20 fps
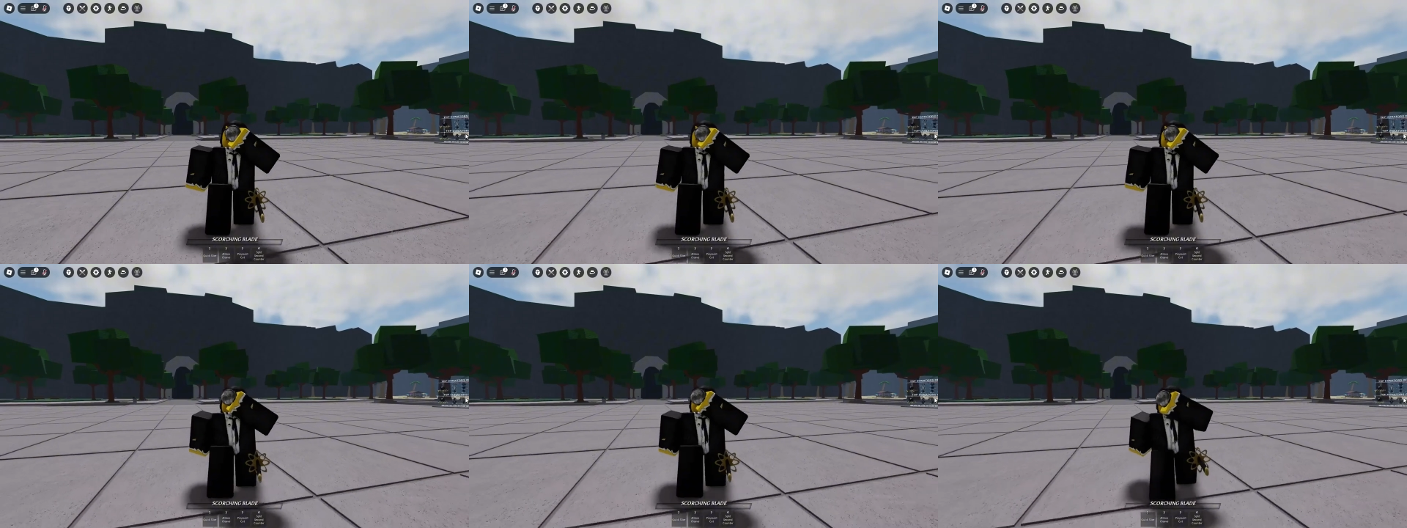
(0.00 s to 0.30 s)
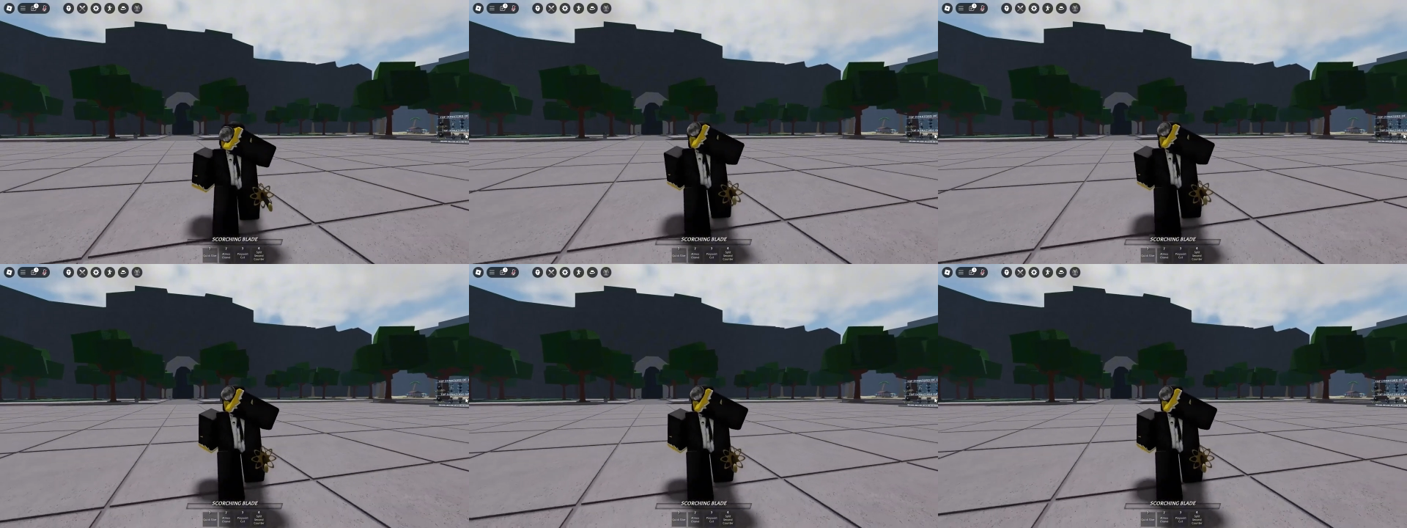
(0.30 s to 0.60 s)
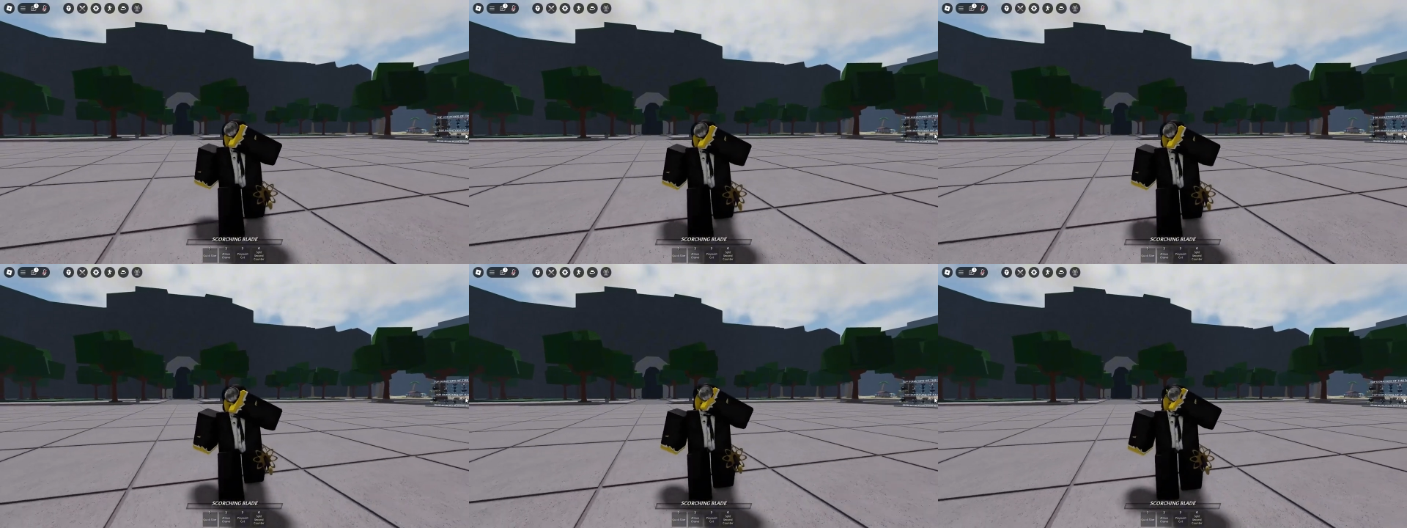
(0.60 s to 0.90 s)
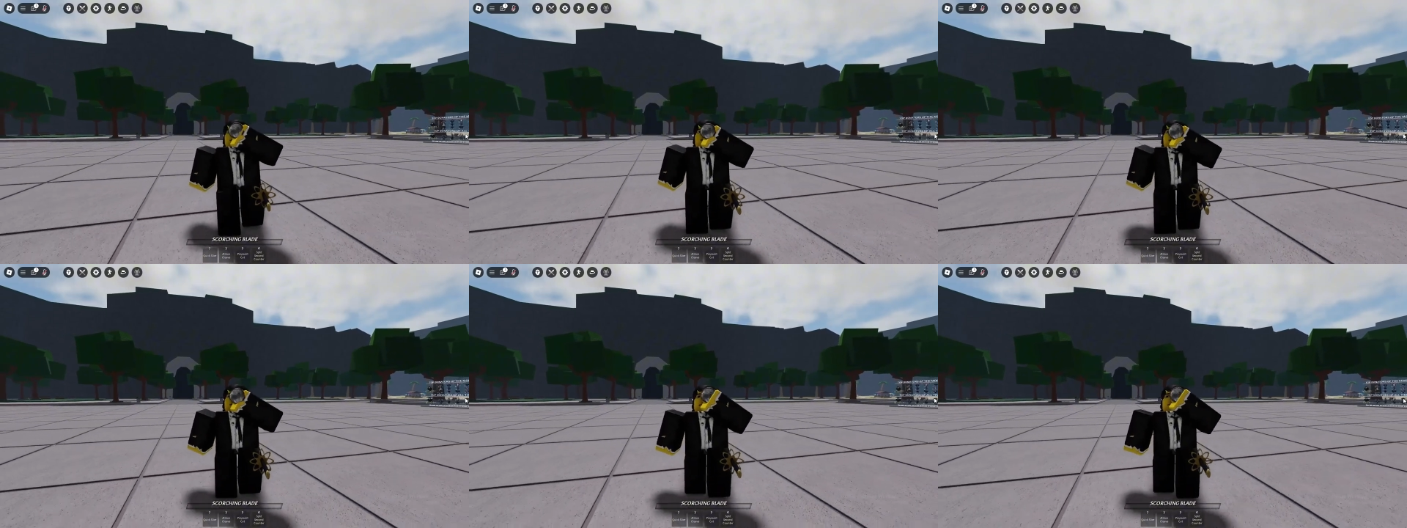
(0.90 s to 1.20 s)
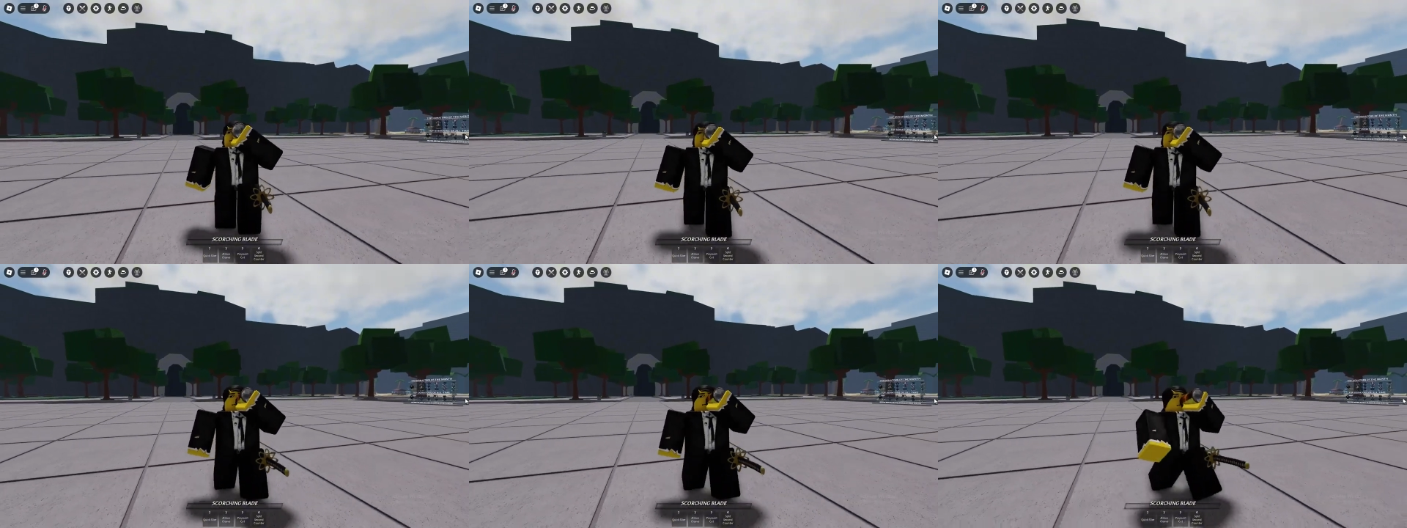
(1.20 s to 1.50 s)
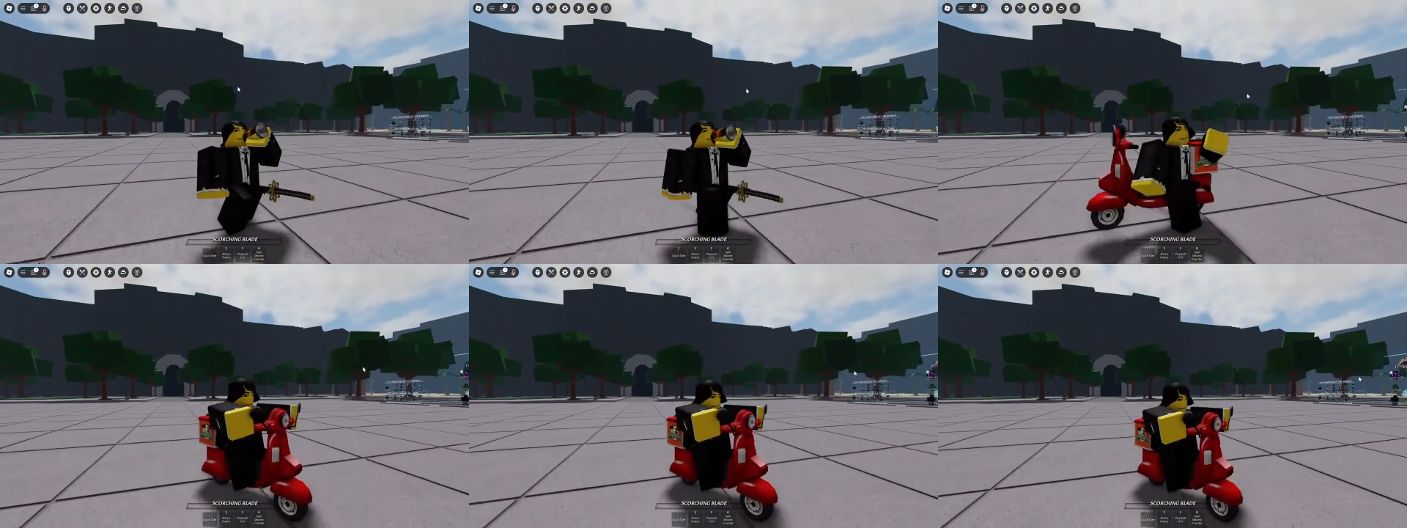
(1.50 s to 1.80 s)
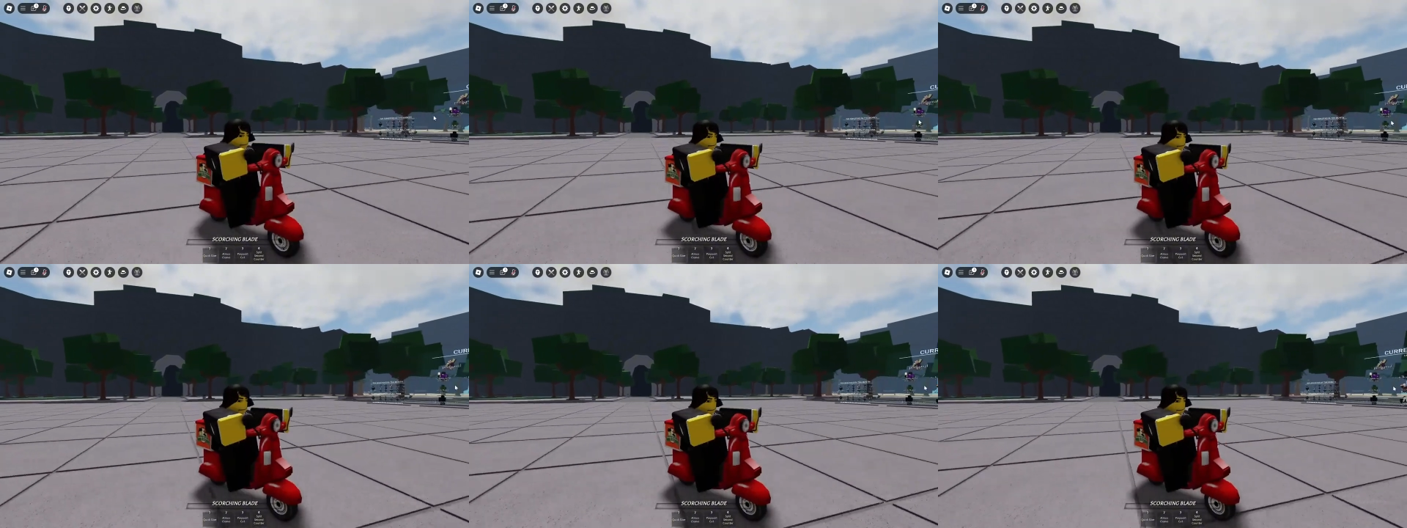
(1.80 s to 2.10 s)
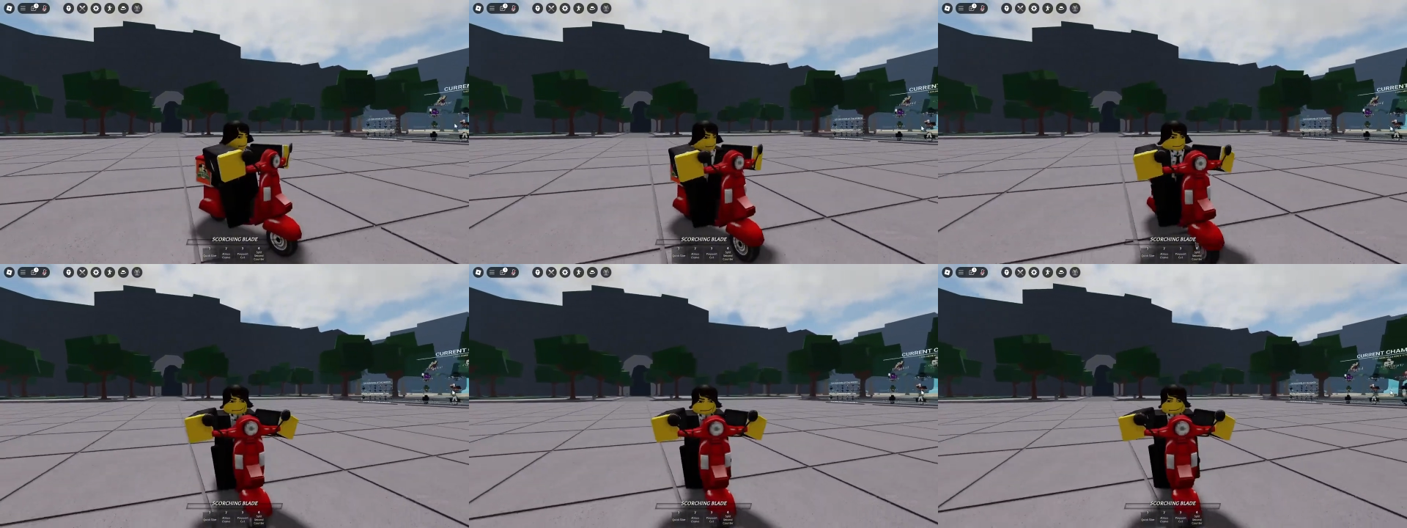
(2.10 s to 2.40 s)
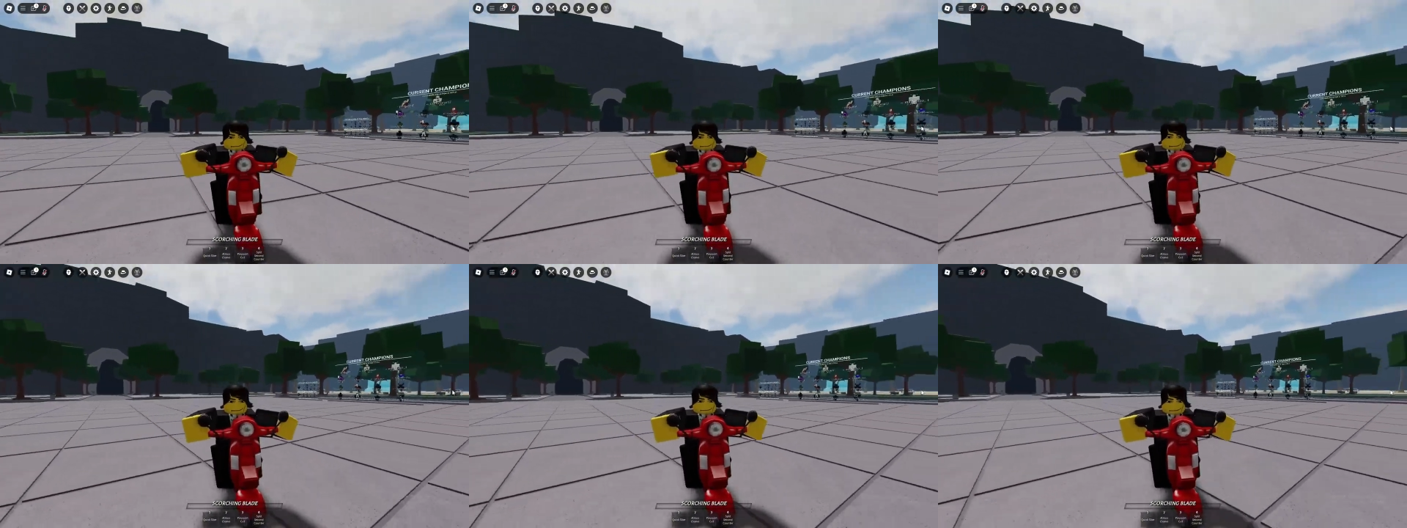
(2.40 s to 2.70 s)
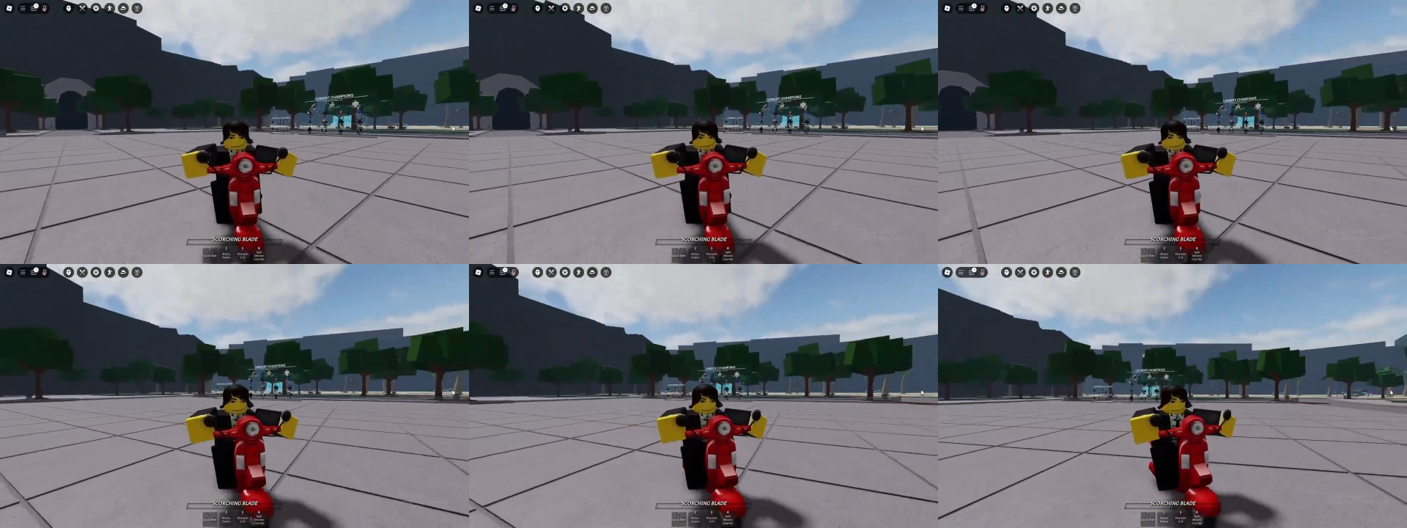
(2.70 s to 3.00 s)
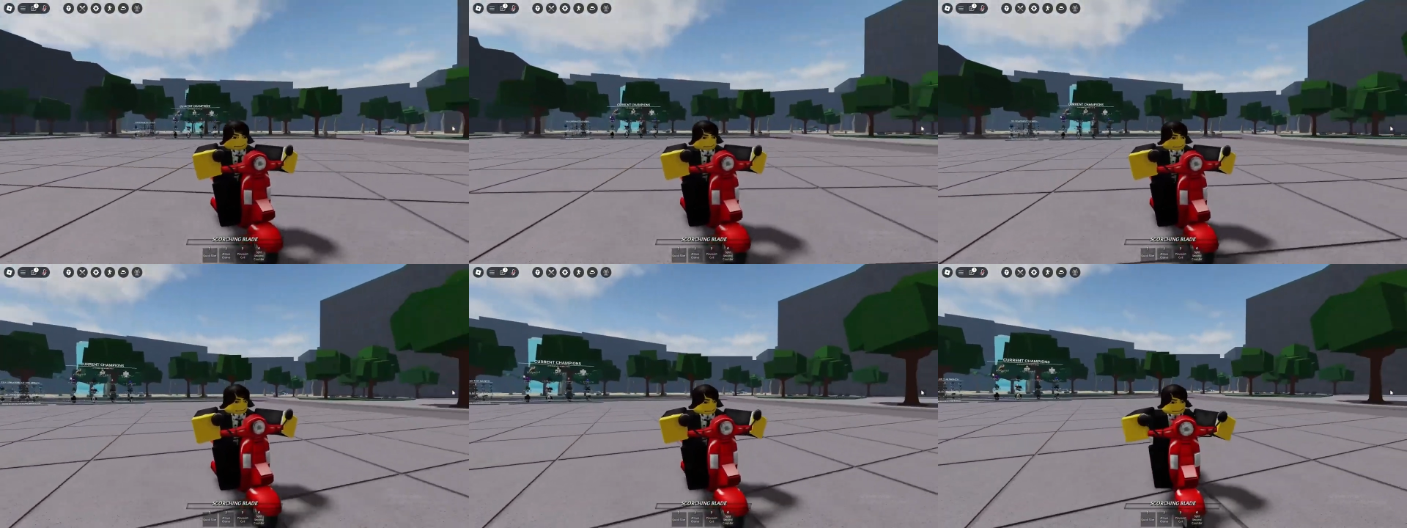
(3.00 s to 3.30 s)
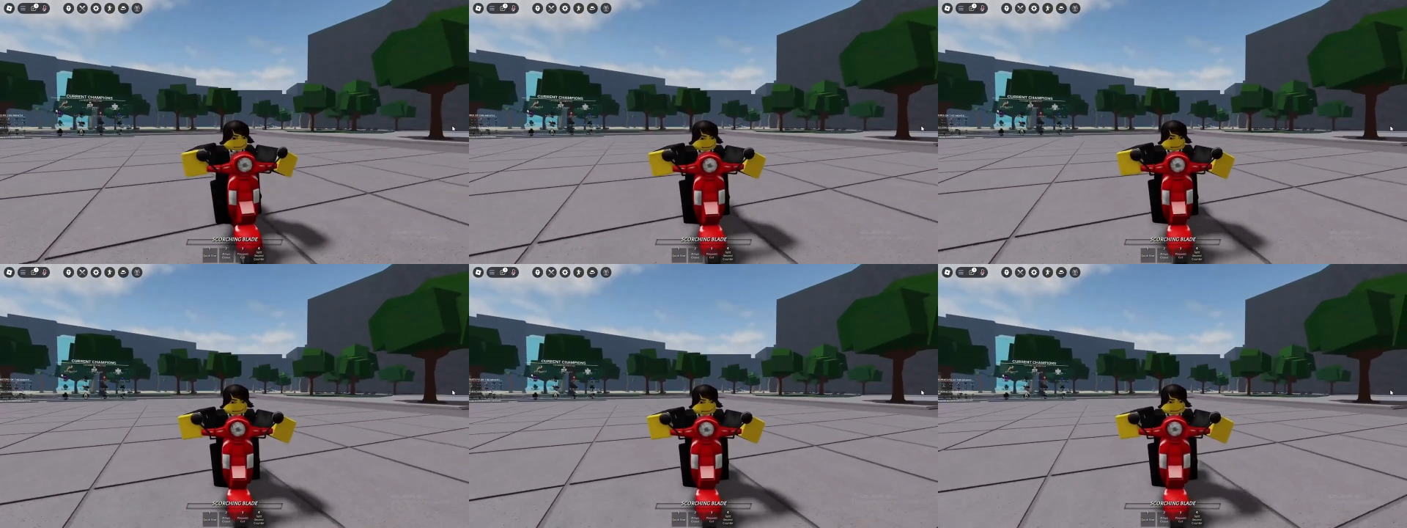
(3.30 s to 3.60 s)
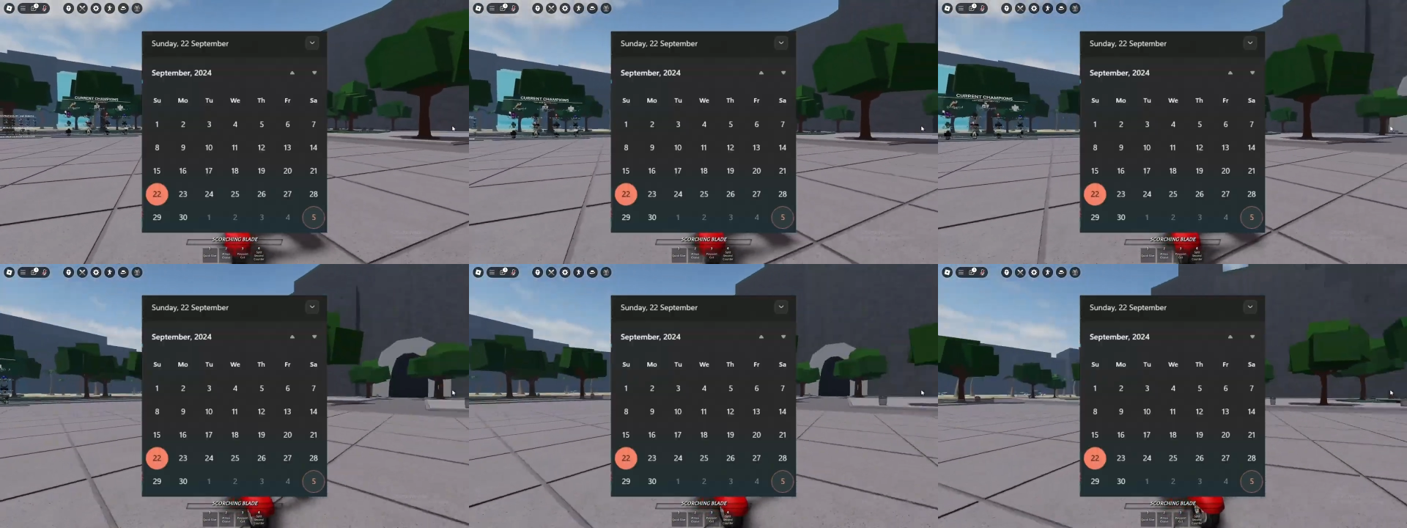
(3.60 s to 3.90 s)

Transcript: [unreadable: no face in view]